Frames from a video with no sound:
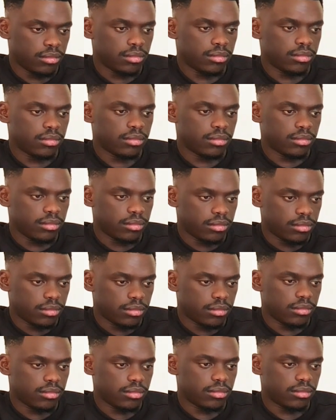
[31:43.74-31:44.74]

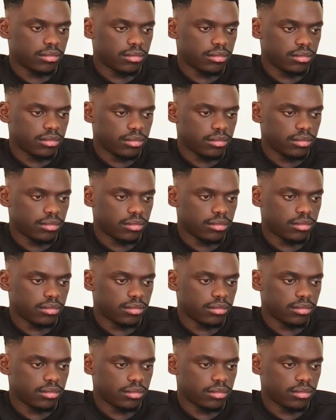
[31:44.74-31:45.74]

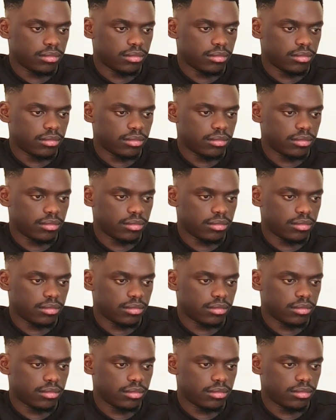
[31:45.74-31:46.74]

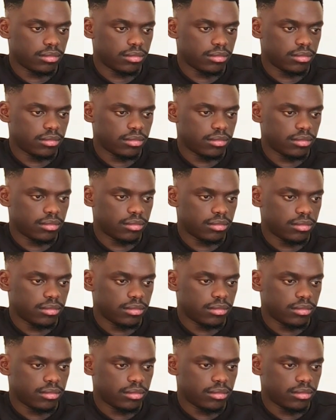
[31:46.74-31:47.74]

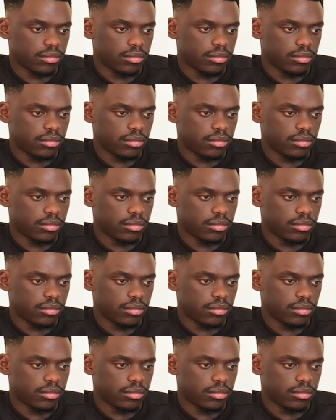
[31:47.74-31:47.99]
This person isn't speaking.